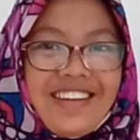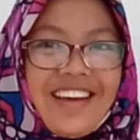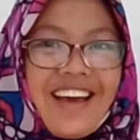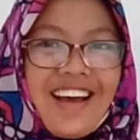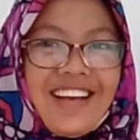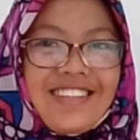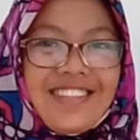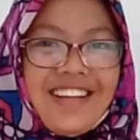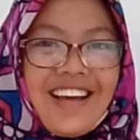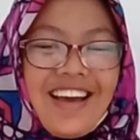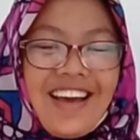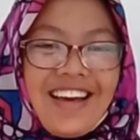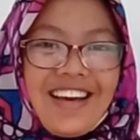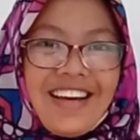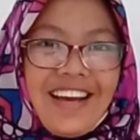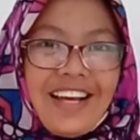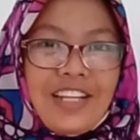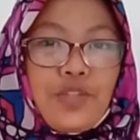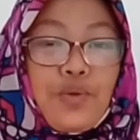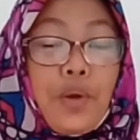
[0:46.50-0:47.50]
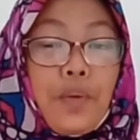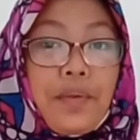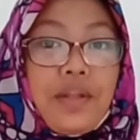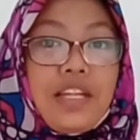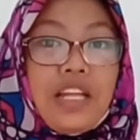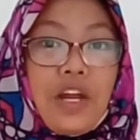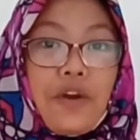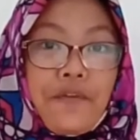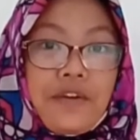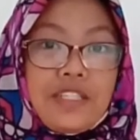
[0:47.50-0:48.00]
Yes, it's we
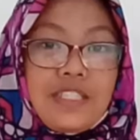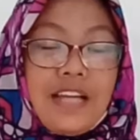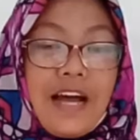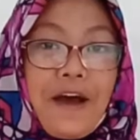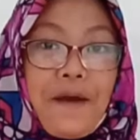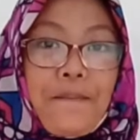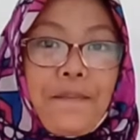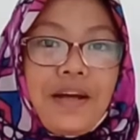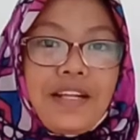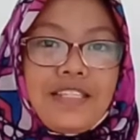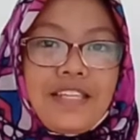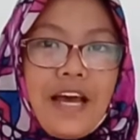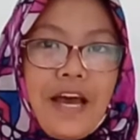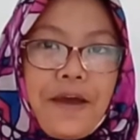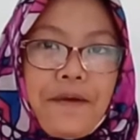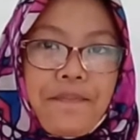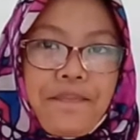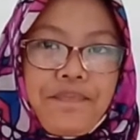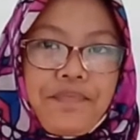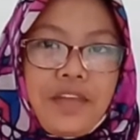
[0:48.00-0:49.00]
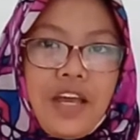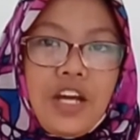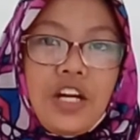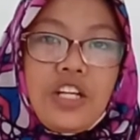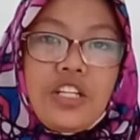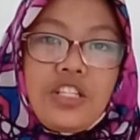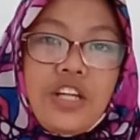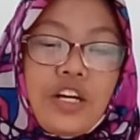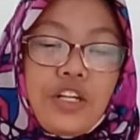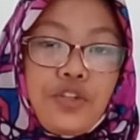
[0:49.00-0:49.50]
will decrease time by time
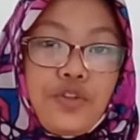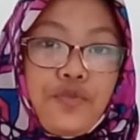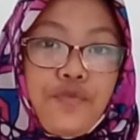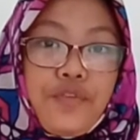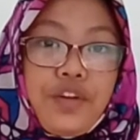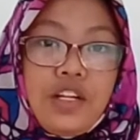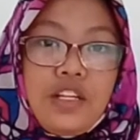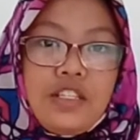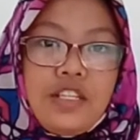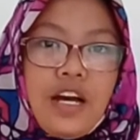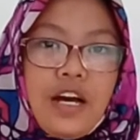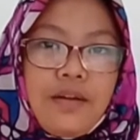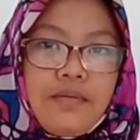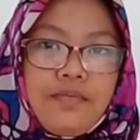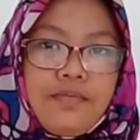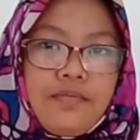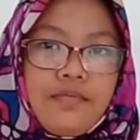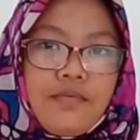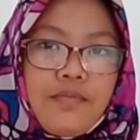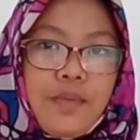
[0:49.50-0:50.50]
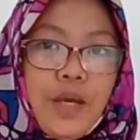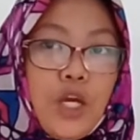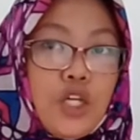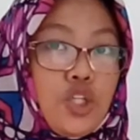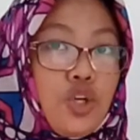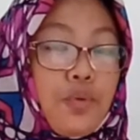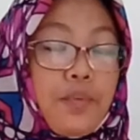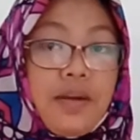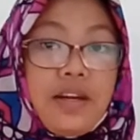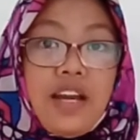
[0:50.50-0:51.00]
and it starts to feel down
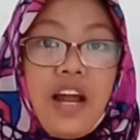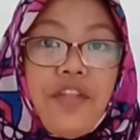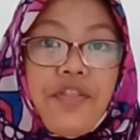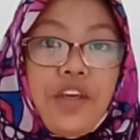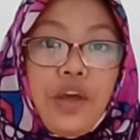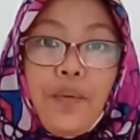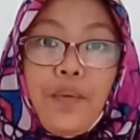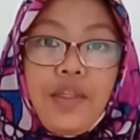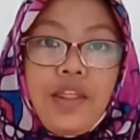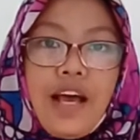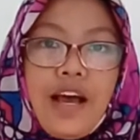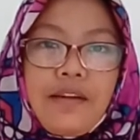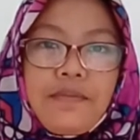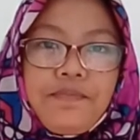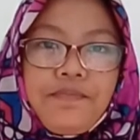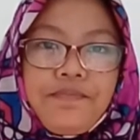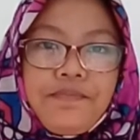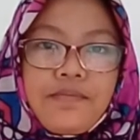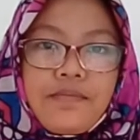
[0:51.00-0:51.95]
because we build nothing with that.